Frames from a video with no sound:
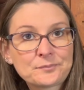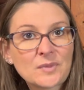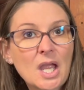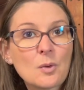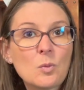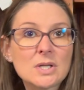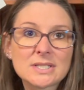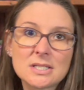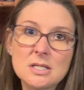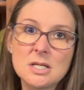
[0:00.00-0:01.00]
I was
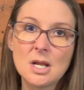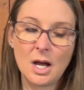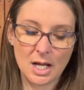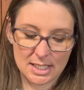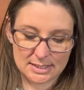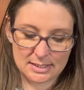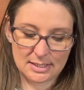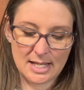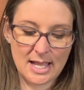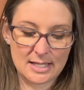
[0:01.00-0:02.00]
not
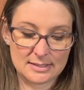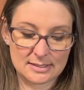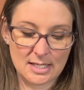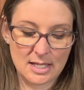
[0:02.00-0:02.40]
as,